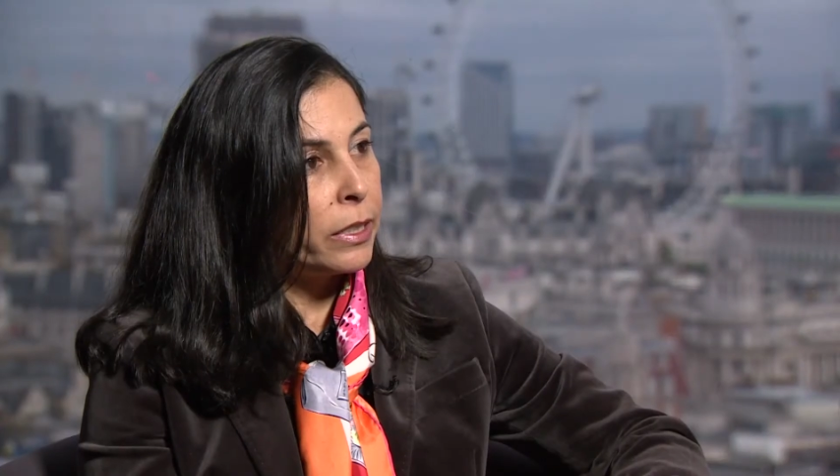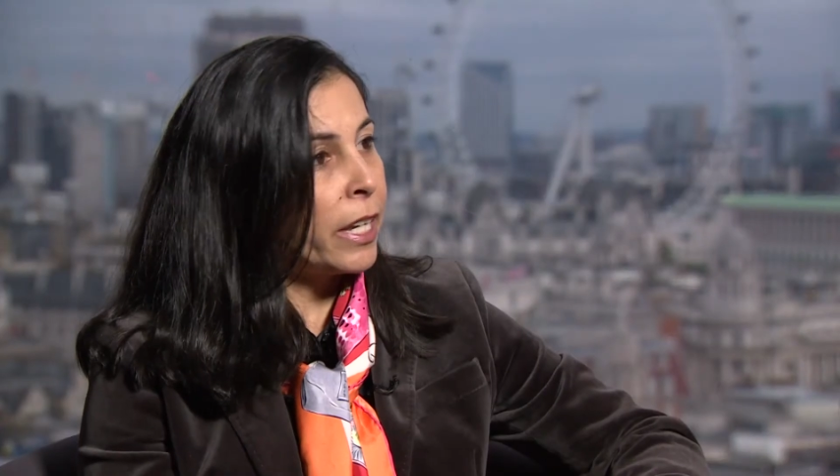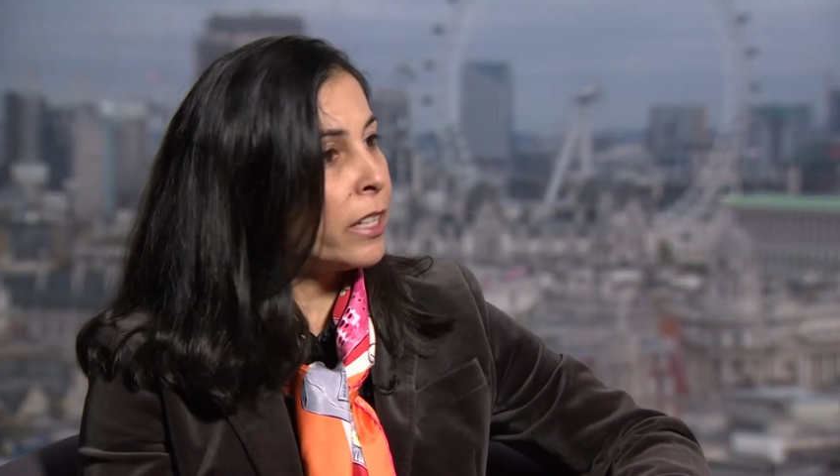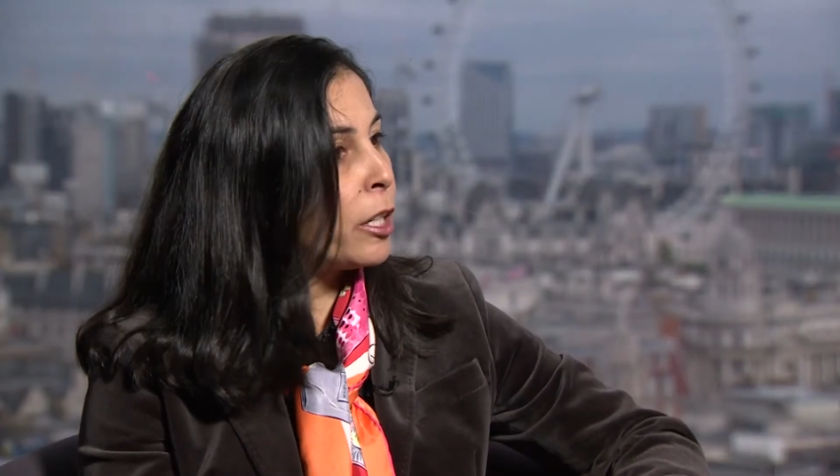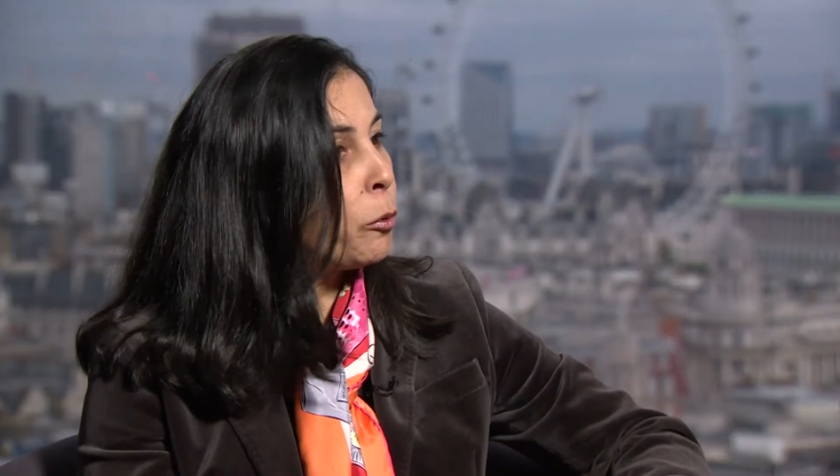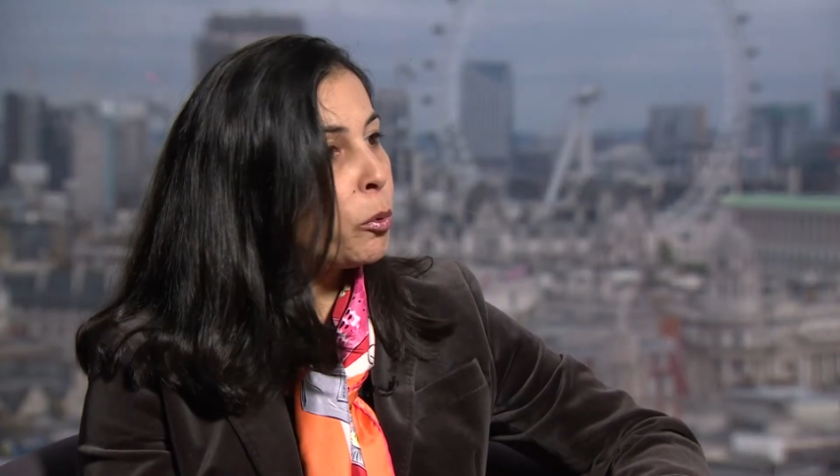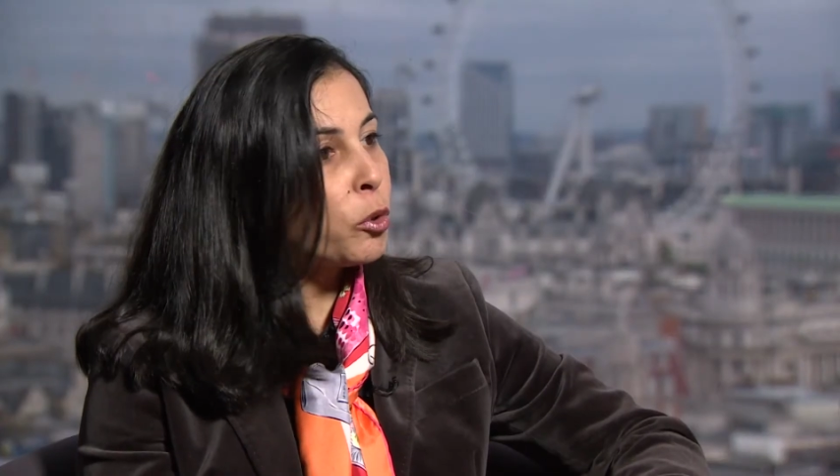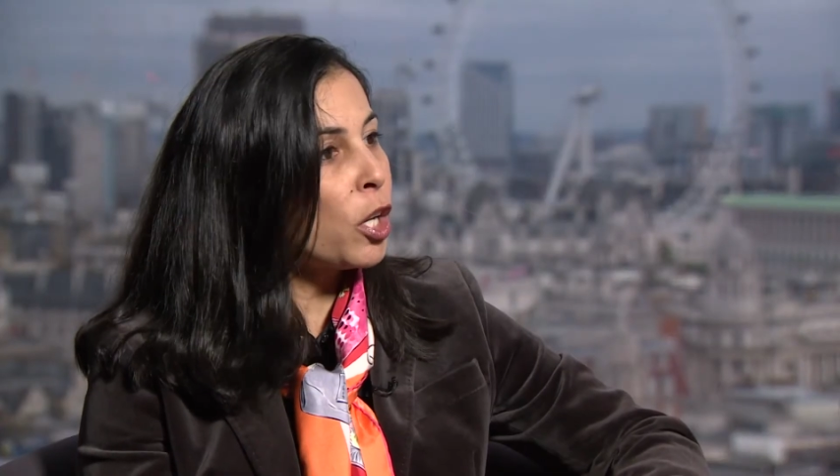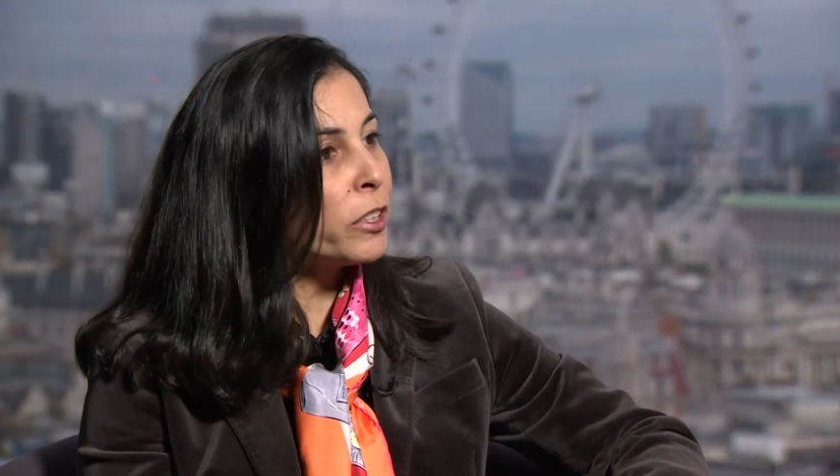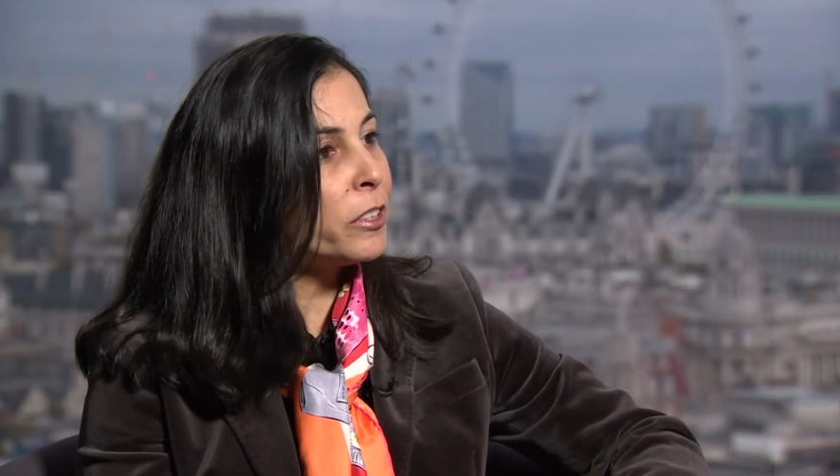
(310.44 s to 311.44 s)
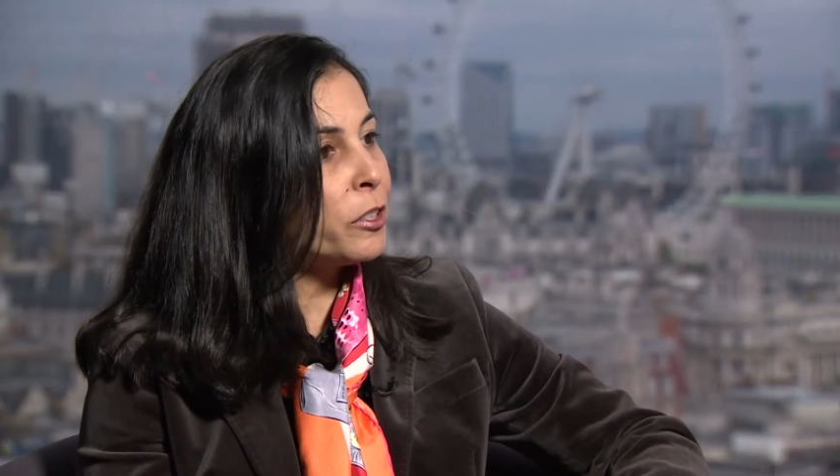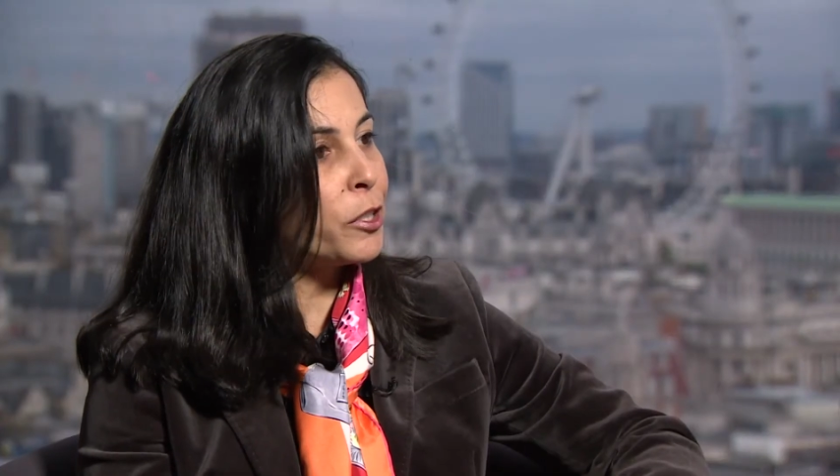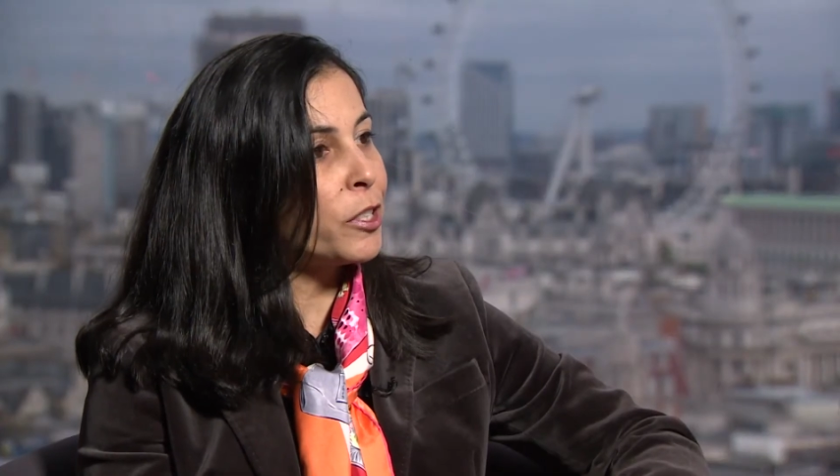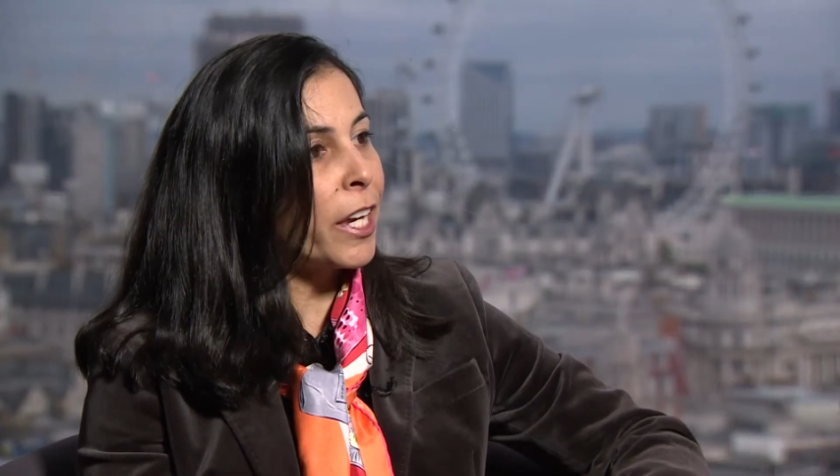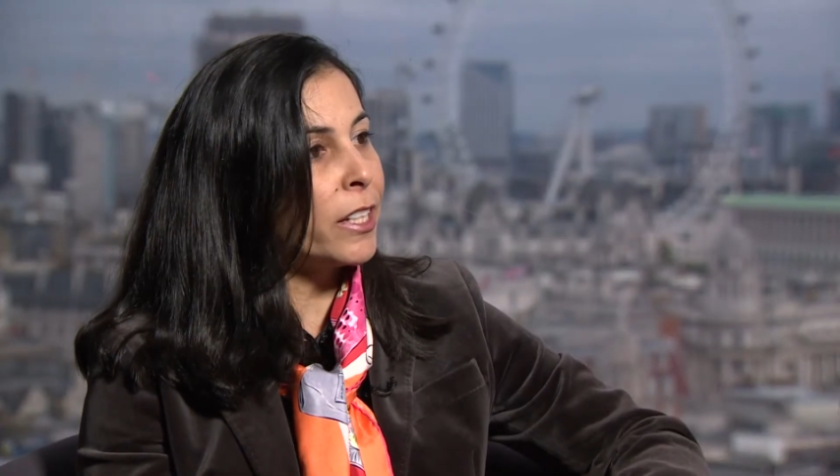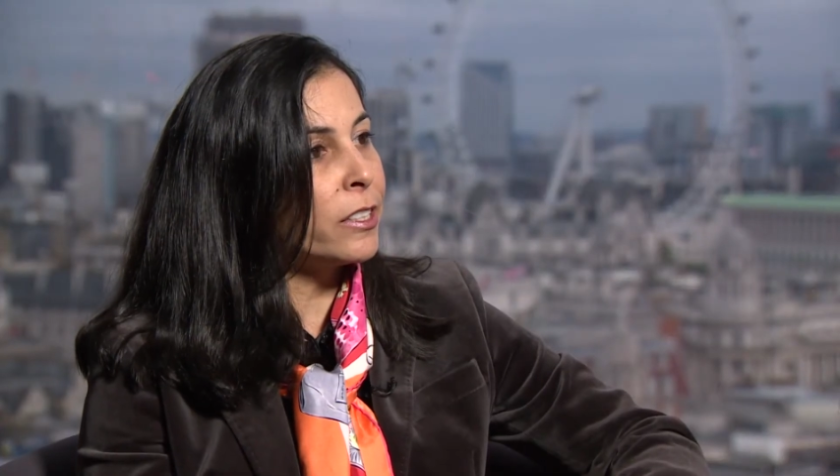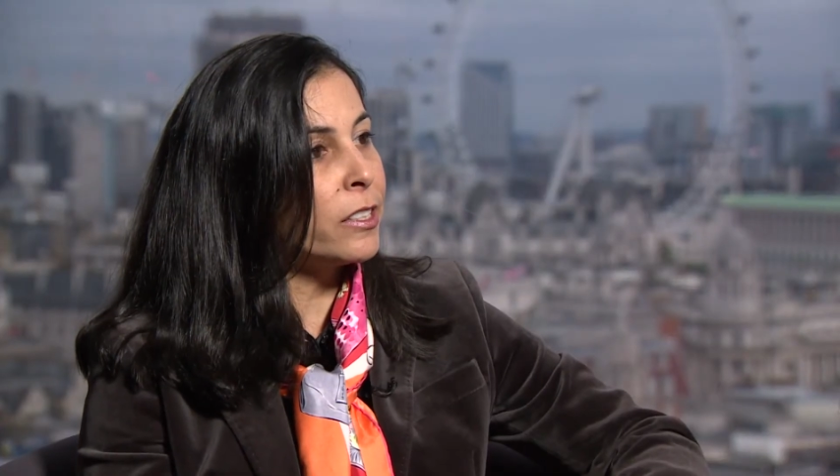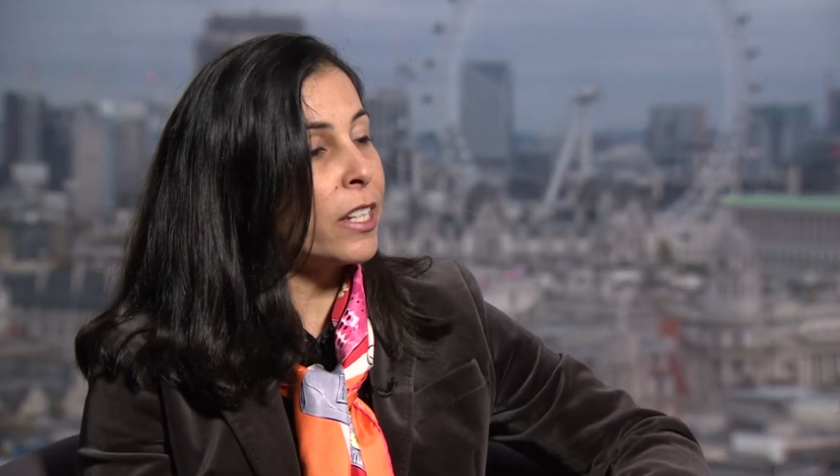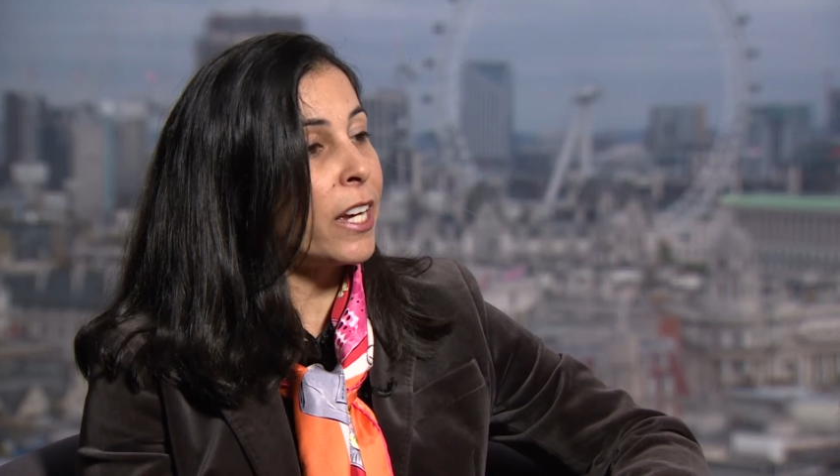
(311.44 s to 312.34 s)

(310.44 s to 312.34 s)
then they will not understand this